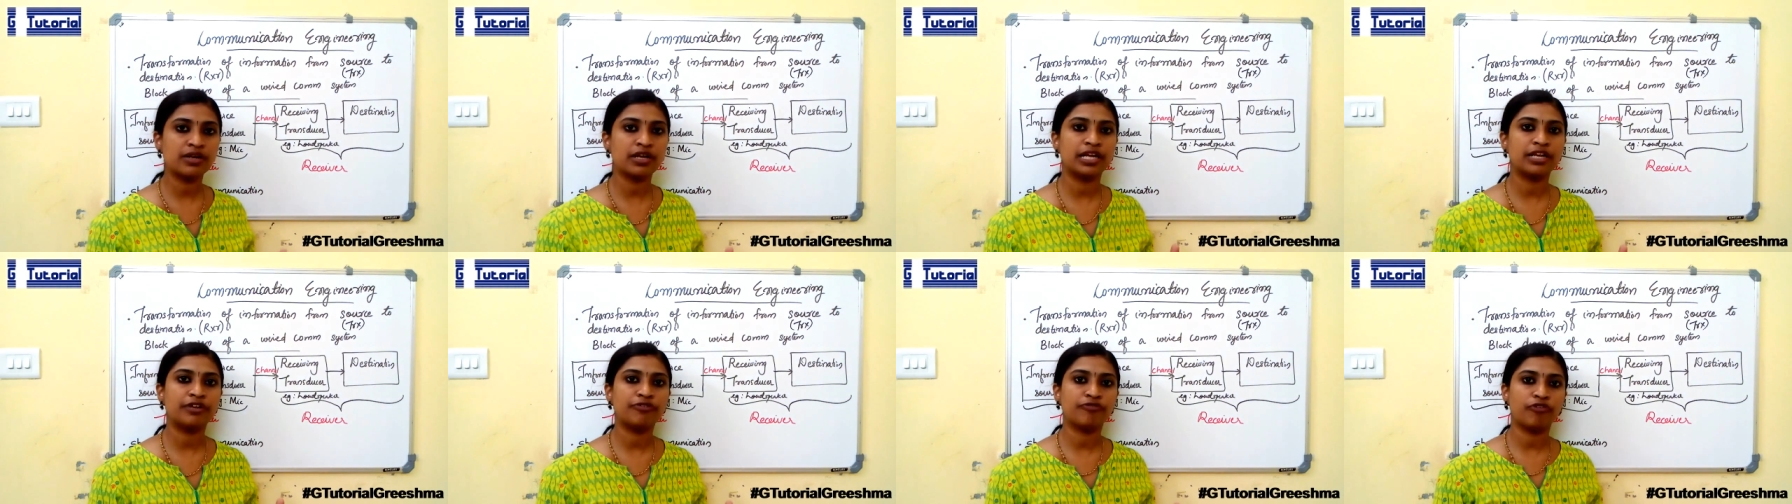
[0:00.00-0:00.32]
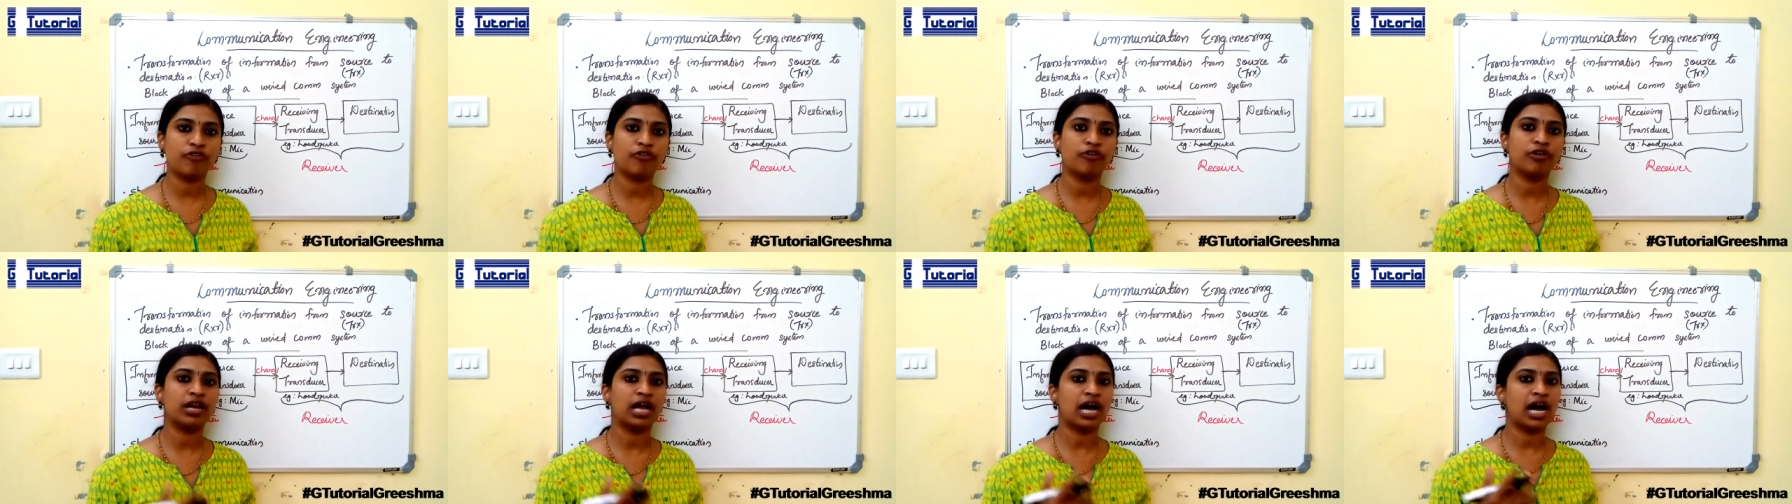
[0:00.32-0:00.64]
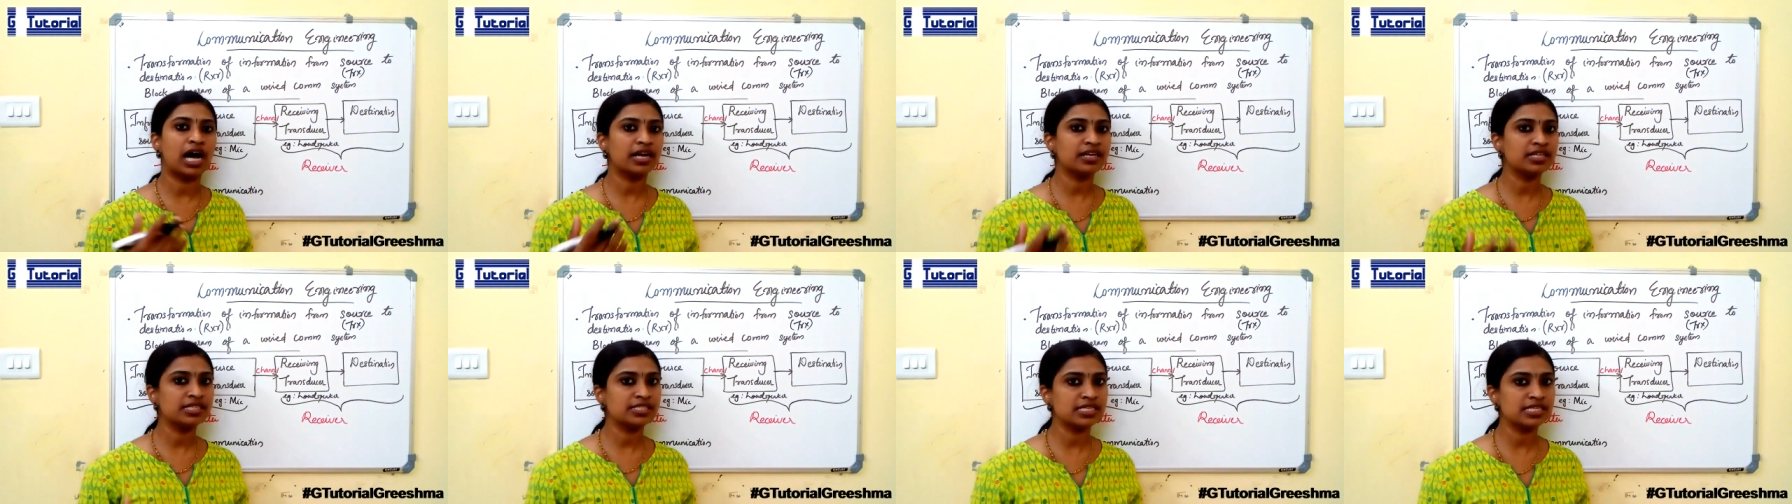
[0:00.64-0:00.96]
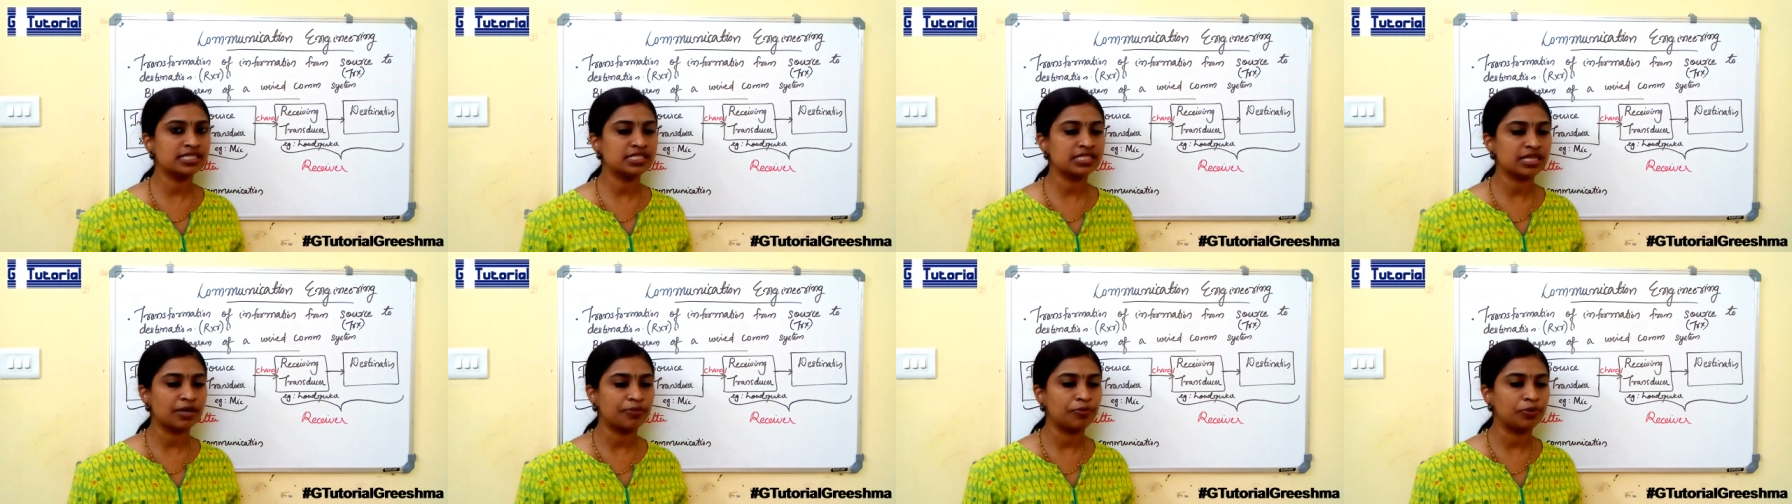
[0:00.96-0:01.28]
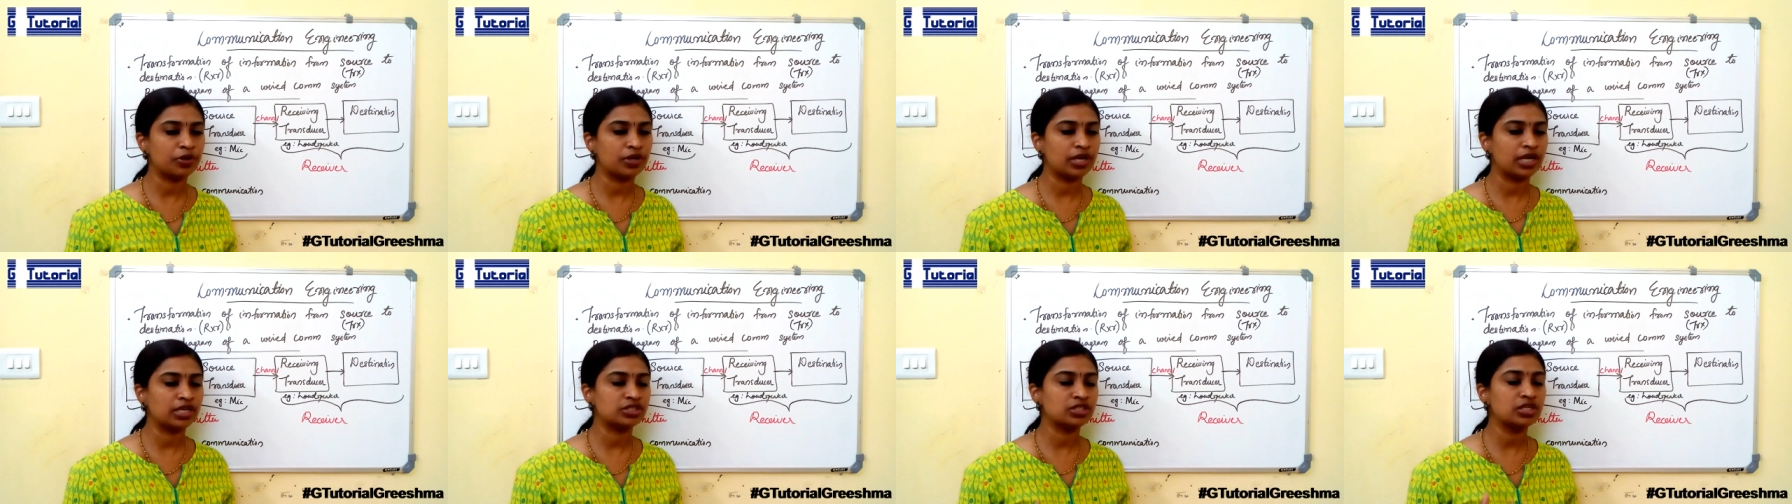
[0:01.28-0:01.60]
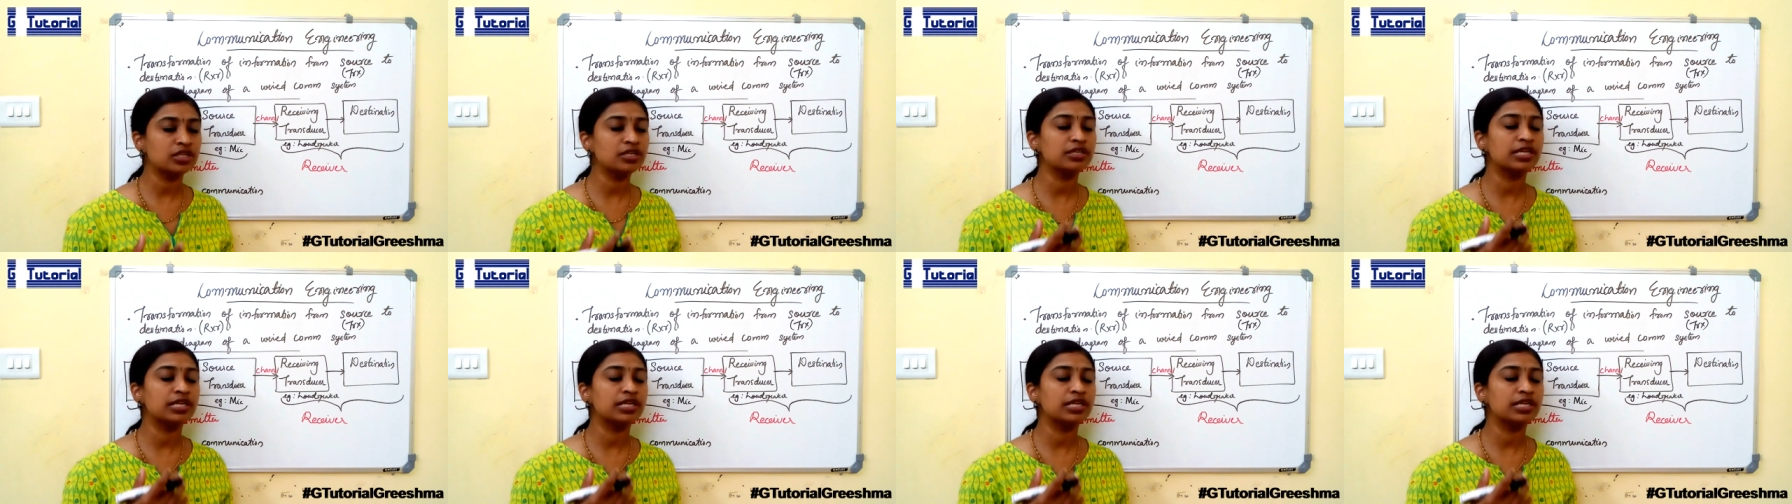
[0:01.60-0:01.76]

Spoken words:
it for large distance communication,